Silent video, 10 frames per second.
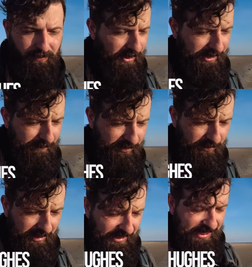Welcome
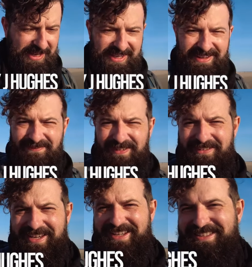to a
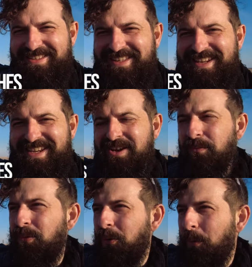very sunny,
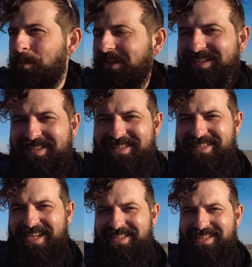warm
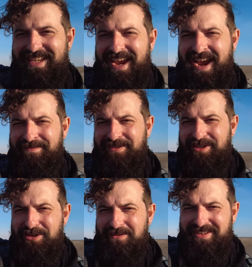Saturday
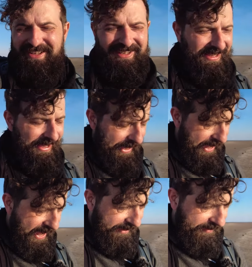afternoon
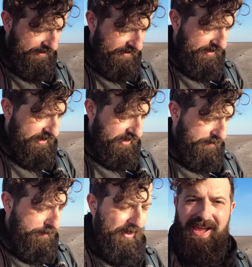at
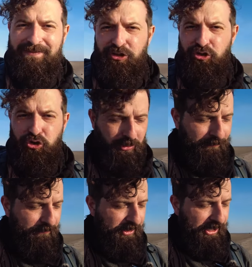Blavandshuk
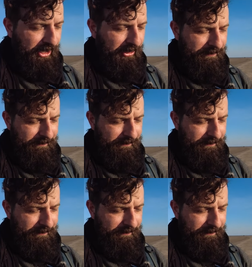Fyr.